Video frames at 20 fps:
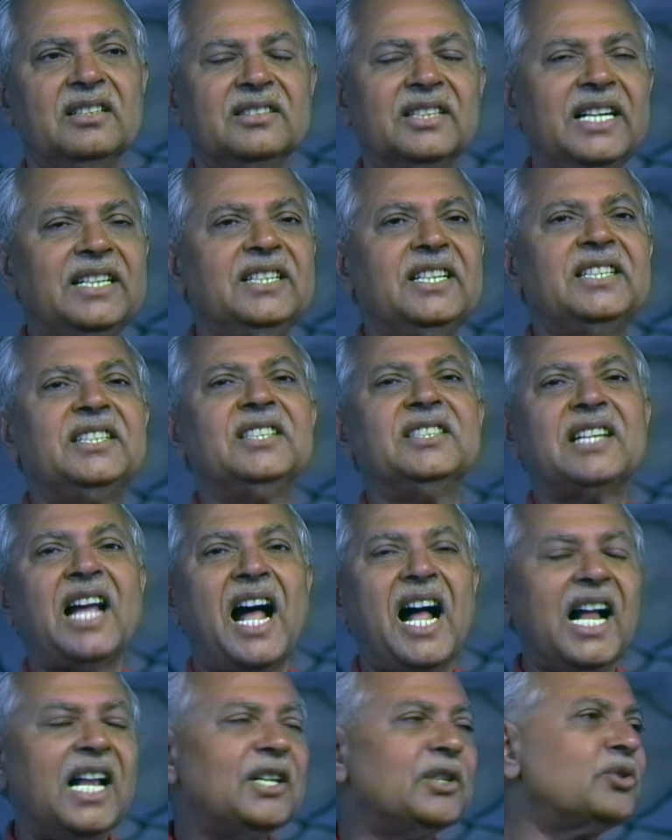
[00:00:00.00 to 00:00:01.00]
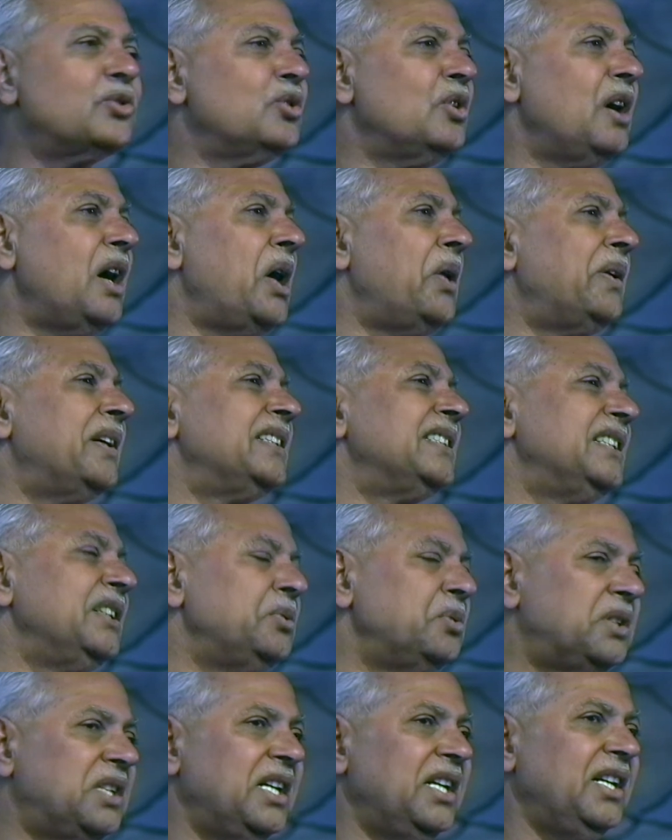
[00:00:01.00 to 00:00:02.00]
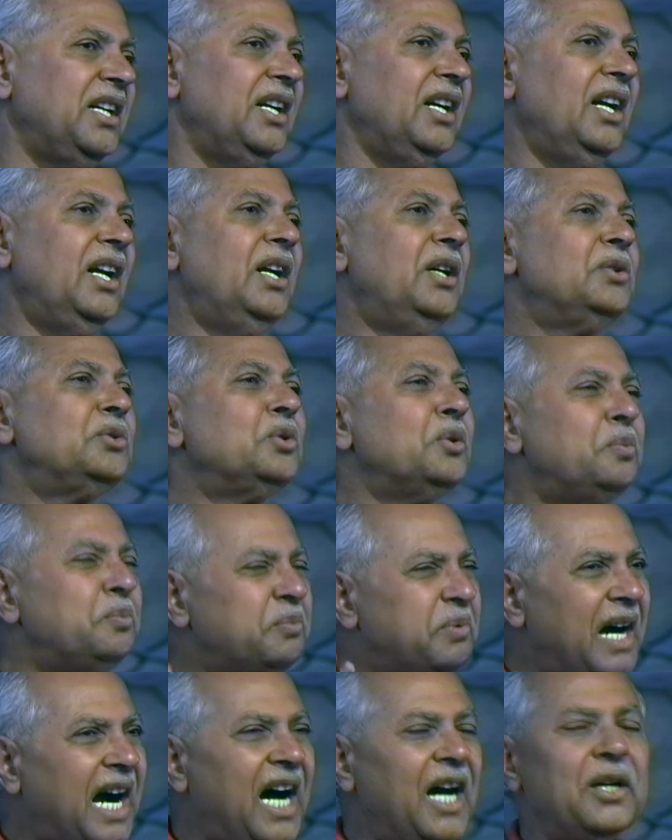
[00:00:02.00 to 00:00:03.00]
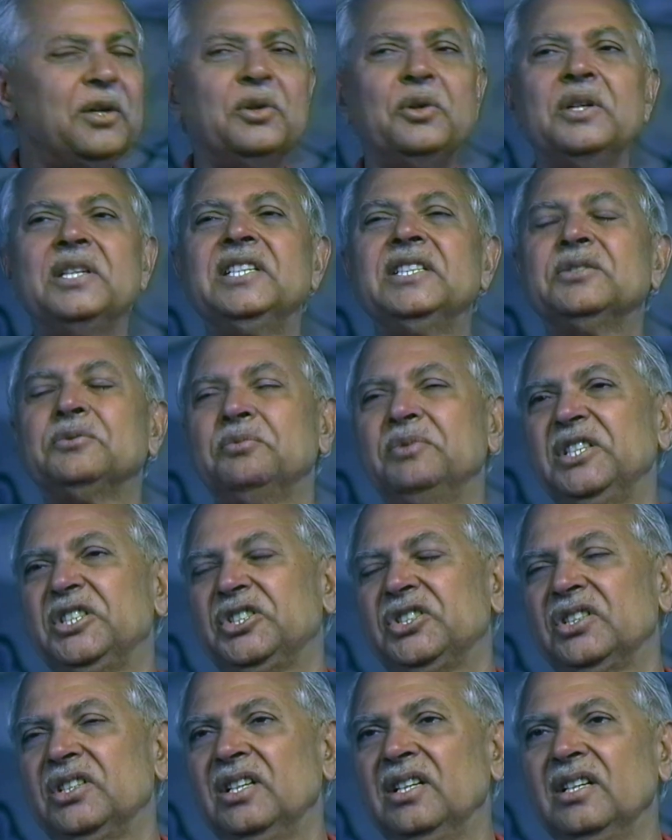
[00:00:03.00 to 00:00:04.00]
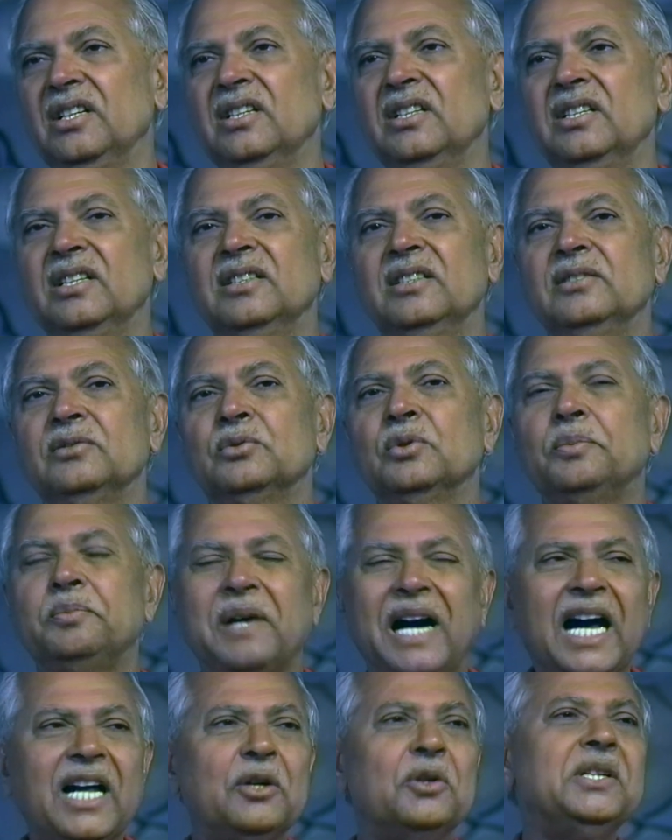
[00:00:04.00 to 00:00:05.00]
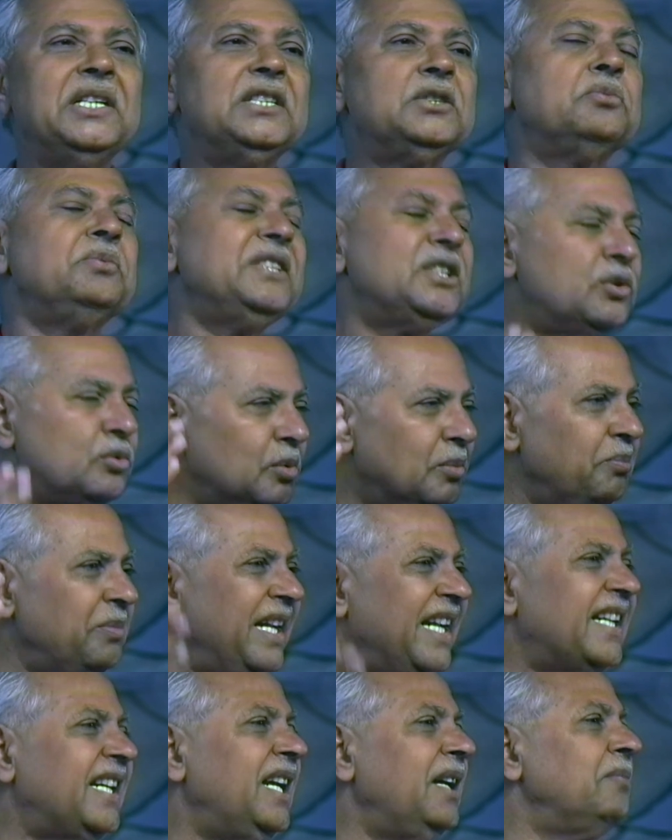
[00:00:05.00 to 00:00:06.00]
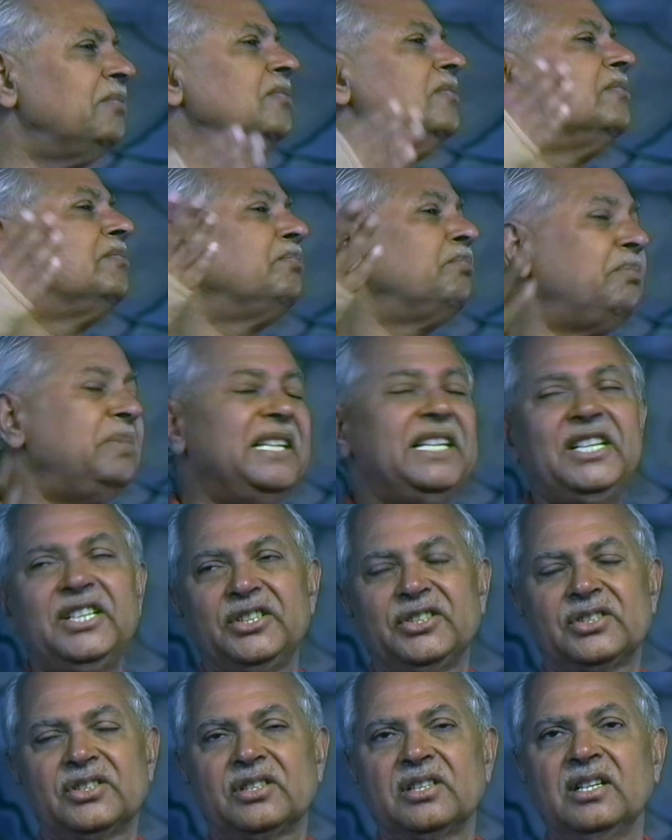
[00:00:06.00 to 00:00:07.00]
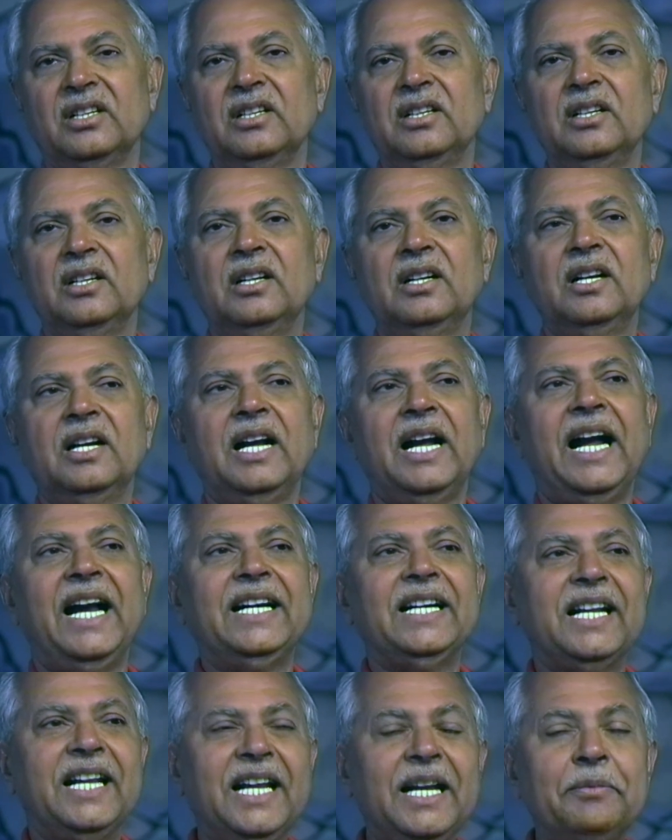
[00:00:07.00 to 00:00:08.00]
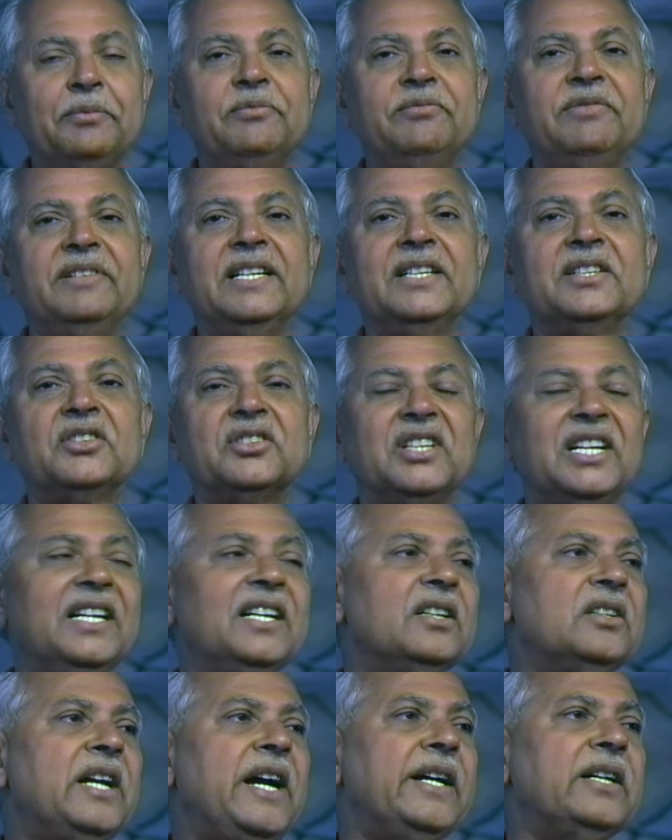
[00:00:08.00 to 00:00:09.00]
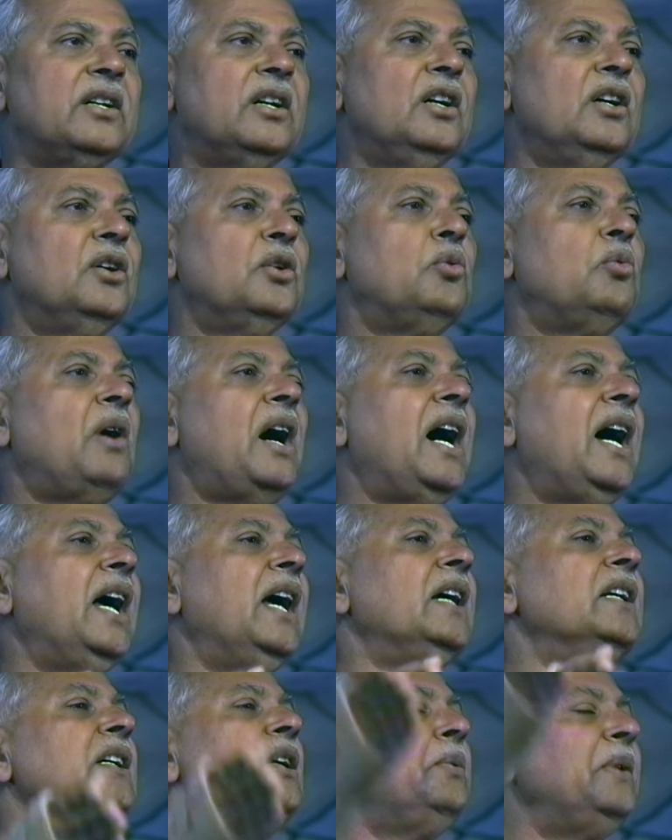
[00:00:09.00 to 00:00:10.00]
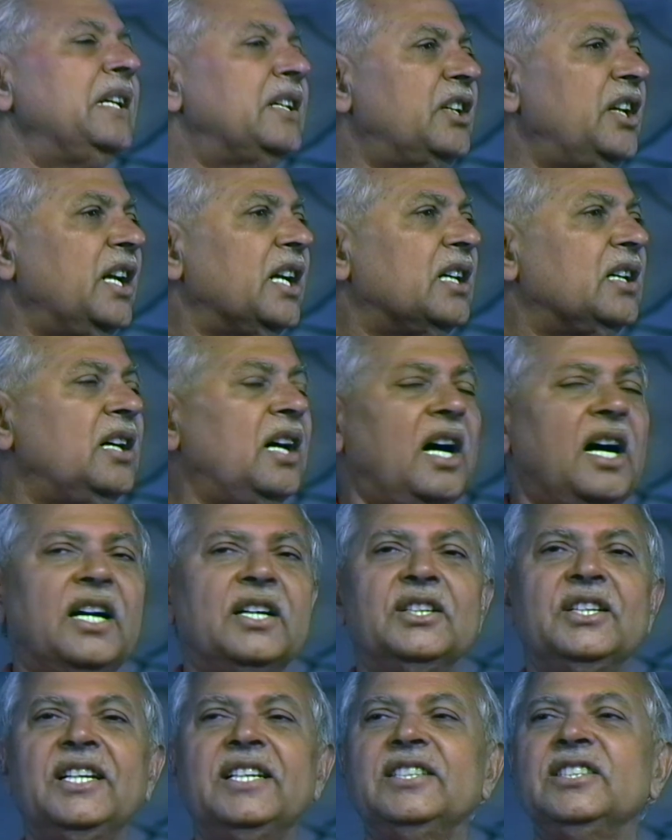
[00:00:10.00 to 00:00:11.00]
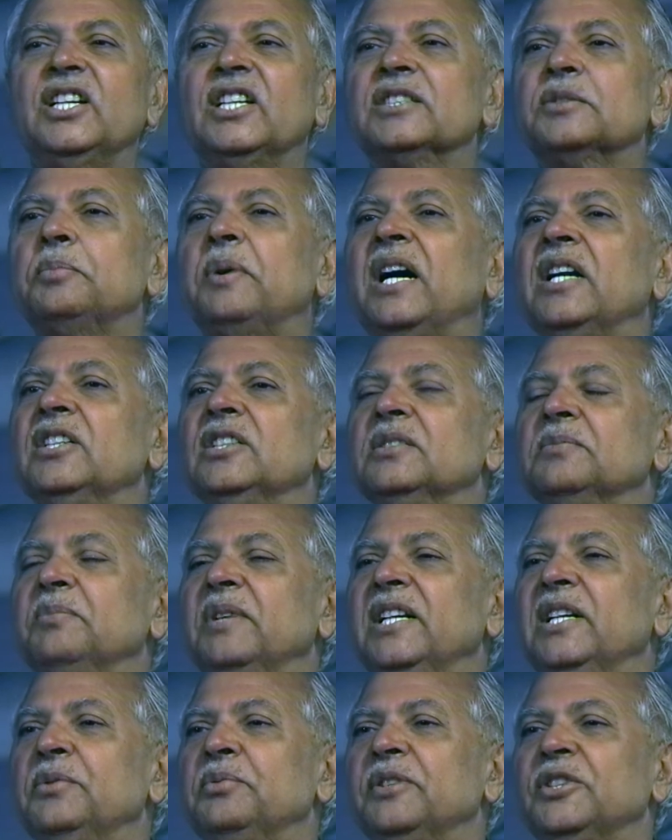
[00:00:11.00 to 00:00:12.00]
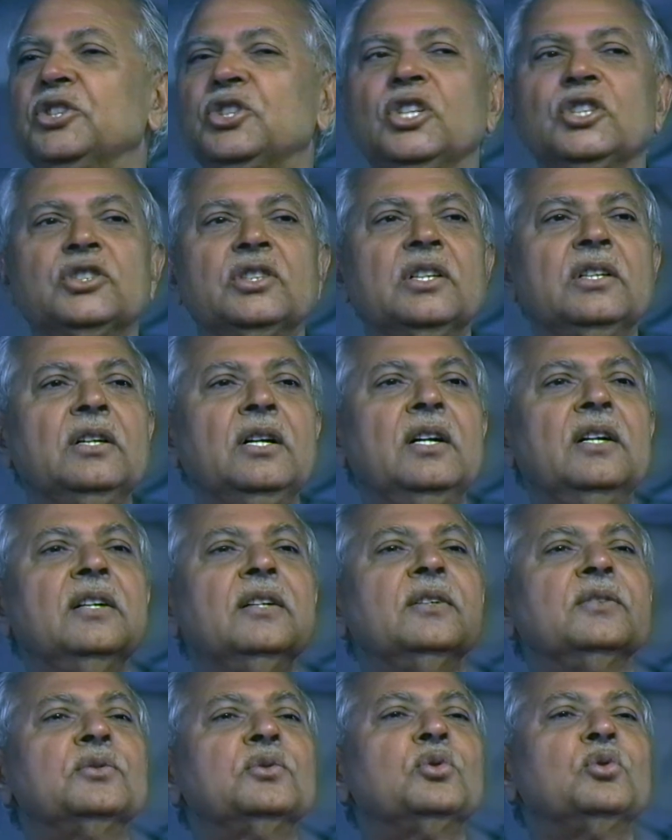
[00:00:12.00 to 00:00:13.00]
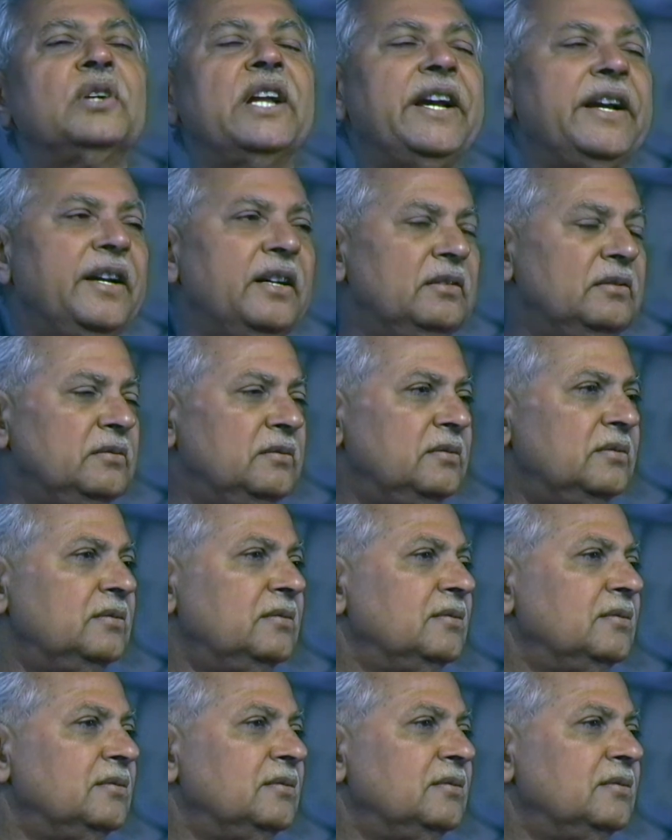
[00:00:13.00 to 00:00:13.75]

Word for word: then it is also our duty to follow his wish, to follow his wish to make him pleased. And if we think that why he will take one hundred years for his manifestation, today,